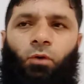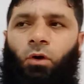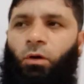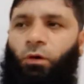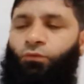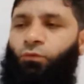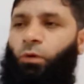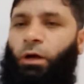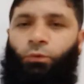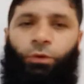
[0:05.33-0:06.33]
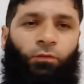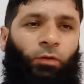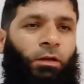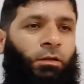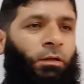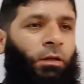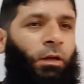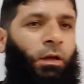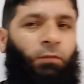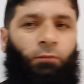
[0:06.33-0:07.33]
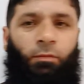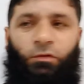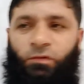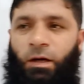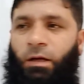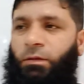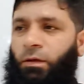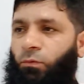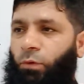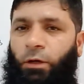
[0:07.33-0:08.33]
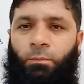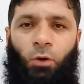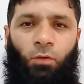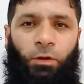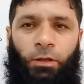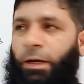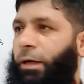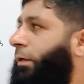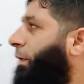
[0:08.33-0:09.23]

all of you are doing well. We will start work, power and